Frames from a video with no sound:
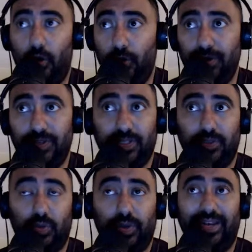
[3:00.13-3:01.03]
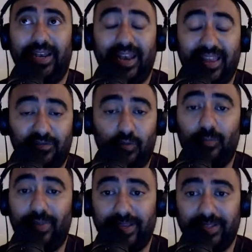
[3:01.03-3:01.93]
owners are doing level
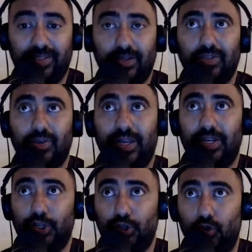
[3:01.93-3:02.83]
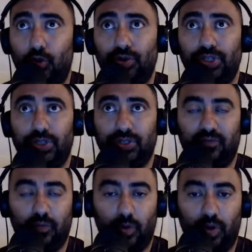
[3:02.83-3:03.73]
best to ensure Chelsea
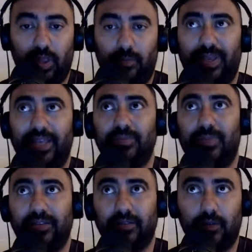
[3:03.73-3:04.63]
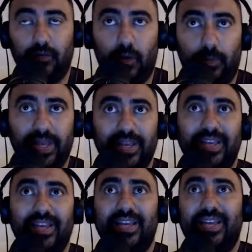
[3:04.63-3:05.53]
Football Club gets back to the top.
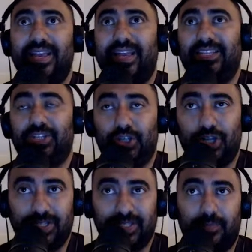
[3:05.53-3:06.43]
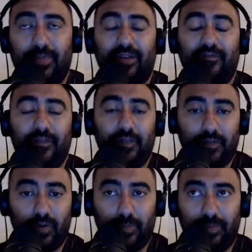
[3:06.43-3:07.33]
It's just about for the
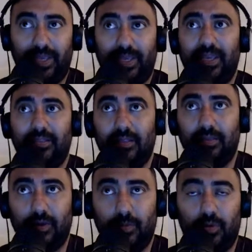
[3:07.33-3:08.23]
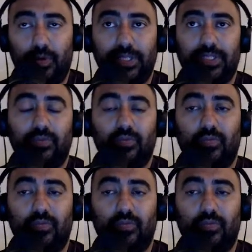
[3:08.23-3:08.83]
time being, get the three points,